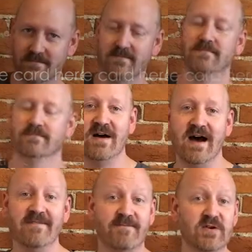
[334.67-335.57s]
Mm-hmm.
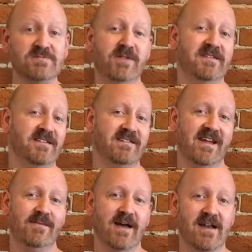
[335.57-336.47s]
I first played
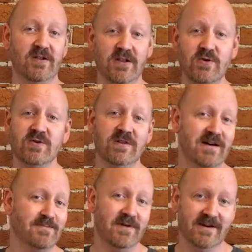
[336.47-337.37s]
this game at a
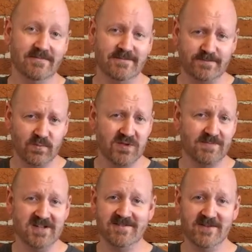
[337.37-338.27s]
local unpub
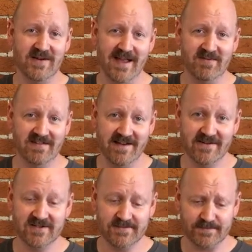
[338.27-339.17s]
with a bunch of other game
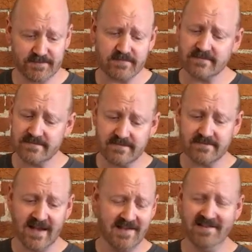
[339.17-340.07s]
designers.
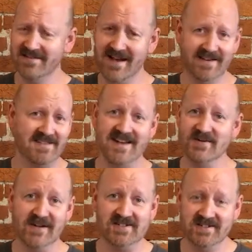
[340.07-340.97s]
And this is not an
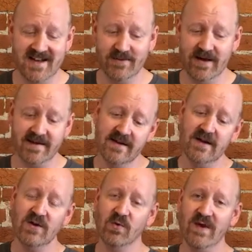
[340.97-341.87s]
exaggeration in any way.
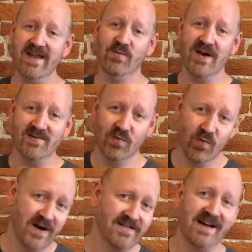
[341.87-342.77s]
We
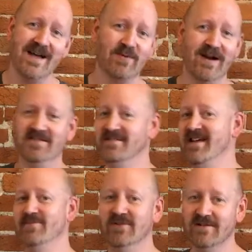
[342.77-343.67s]
went one time
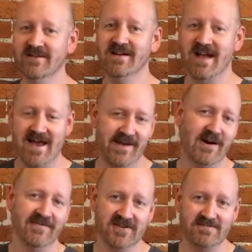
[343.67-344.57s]
around the table
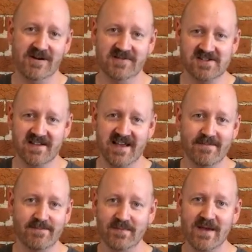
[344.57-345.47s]
and I offered to publish
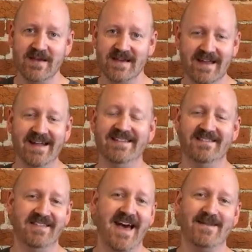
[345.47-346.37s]
the game.
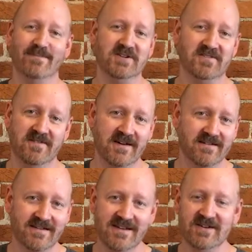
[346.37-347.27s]
It's that much
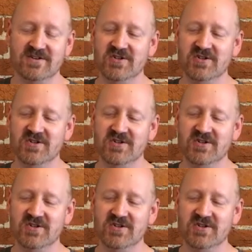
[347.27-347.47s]
fun.